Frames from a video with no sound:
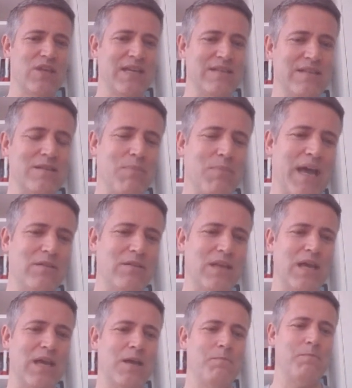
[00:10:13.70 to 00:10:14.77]
things about
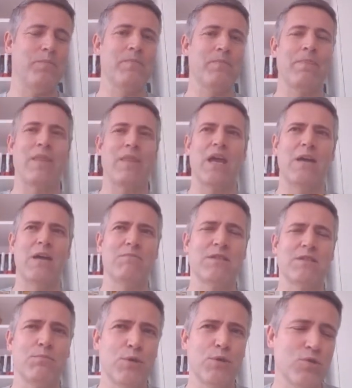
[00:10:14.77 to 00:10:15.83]

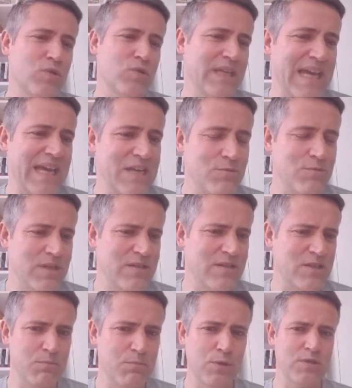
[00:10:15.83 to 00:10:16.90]
supporter engagement and
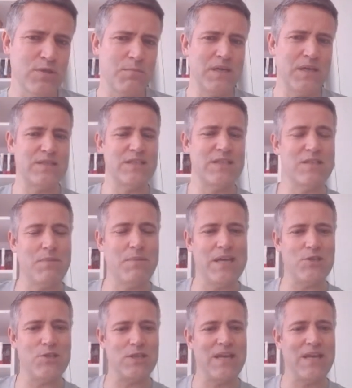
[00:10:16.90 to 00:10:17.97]
supporter
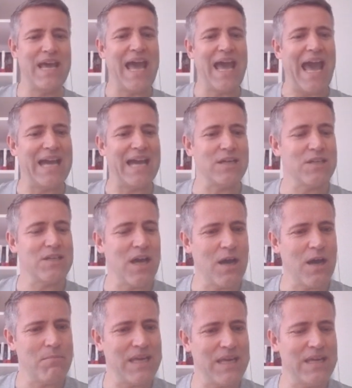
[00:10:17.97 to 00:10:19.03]
participation, and
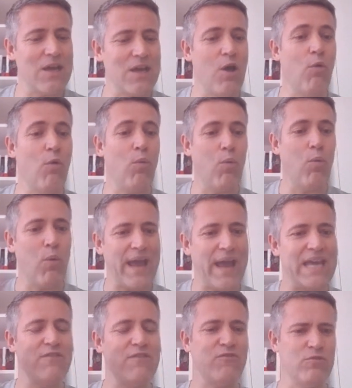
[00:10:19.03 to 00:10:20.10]
coming
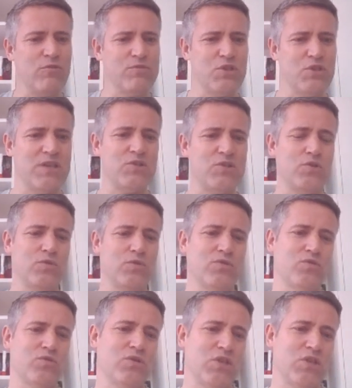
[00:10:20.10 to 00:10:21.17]
away from just your
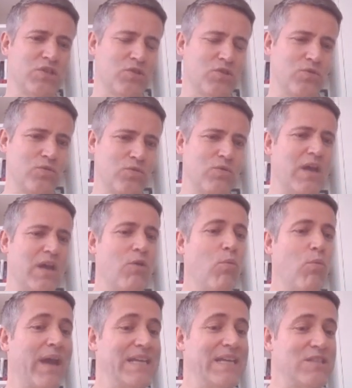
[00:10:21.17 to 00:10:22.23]
traditional
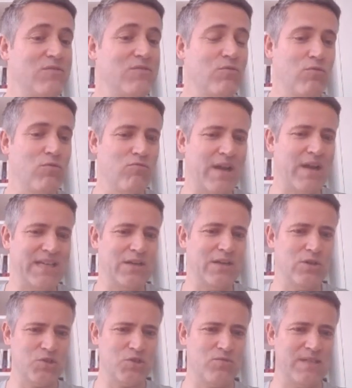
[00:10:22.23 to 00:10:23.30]
ways of running
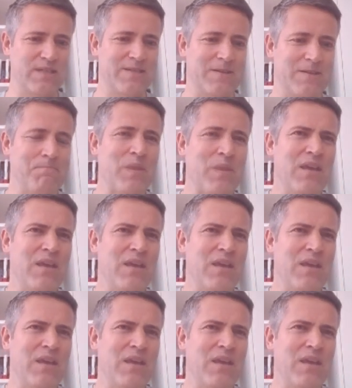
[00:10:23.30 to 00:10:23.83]
lotteries.